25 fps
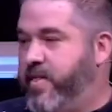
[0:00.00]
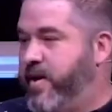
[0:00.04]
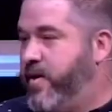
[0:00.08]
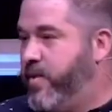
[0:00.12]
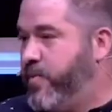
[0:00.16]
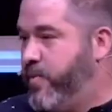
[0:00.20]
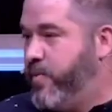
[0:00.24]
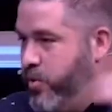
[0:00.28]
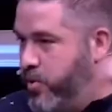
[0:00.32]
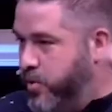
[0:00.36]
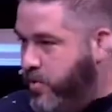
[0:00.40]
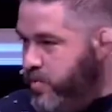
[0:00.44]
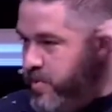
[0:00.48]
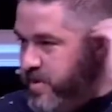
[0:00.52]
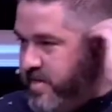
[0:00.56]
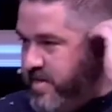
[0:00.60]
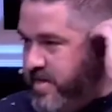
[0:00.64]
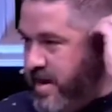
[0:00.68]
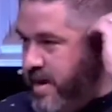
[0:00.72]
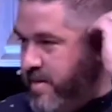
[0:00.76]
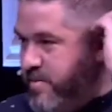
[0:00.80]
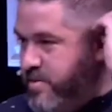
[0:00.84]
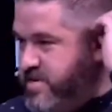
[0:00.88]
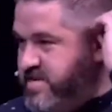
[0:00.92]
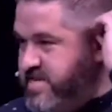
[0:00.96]
their room with
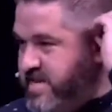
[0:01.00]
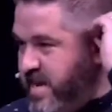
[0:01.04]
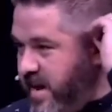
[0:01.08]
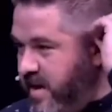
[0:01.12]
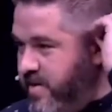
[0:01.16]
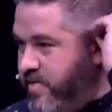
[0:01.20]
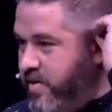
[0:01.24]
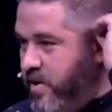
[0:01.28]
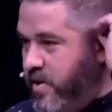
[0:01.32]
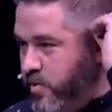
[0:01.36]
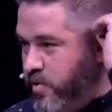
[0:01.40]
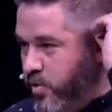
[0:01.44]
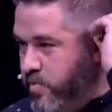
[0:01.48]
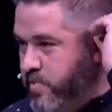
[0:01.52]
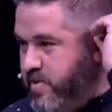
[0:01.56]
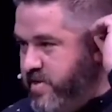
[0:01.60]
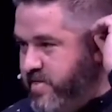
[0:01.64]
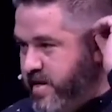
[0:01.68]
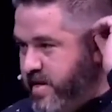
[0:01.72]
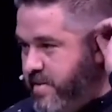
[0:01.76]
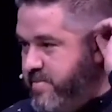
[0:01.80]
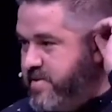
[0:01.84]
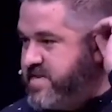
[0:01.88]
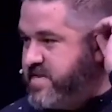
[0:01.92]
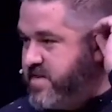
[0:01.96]
them or stay in their room with
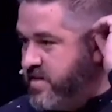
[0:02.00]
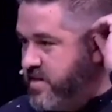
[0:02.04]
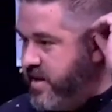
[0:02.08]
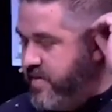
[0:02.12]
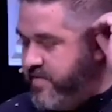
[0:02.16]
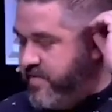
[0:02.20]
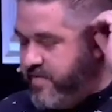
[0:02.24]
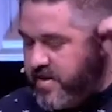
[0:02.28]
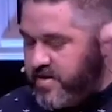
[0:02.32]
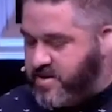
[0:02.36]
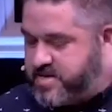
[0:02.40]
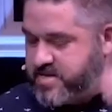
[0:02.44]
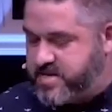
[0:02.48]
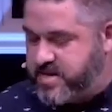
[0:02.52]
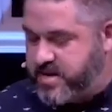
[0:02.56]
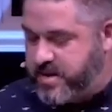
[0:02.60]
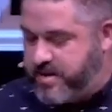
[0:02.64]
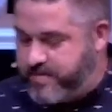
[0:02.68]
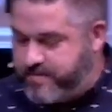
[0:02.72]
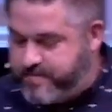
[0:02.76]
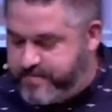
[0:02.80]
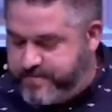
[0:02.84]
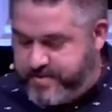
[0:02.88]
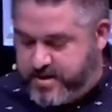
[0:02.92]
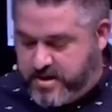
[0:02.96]
them until they fell
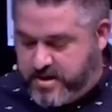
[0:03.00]
asleep.